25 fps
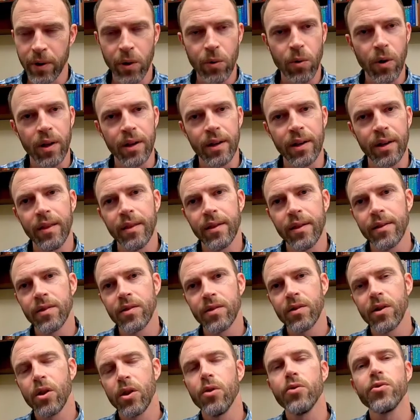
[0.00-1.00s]
quality that's
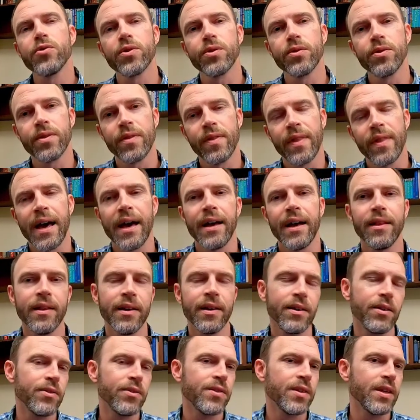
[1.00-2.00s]
closer to that
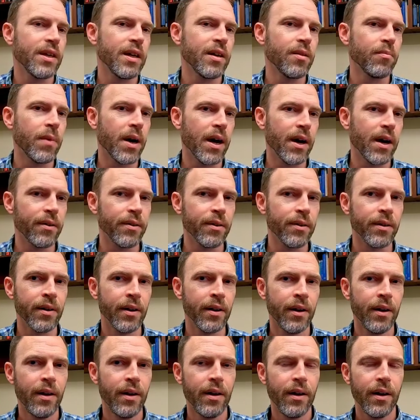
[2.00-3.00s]
you see in modern
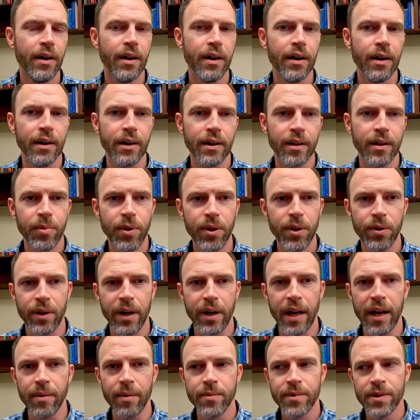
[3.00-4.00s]
computer
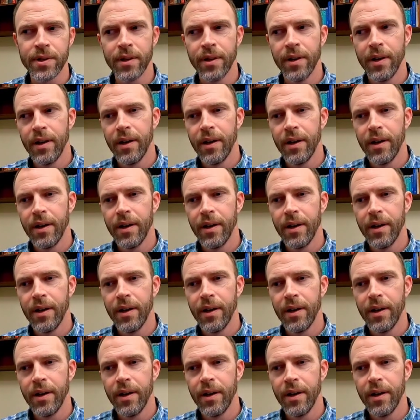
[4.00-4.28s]
games.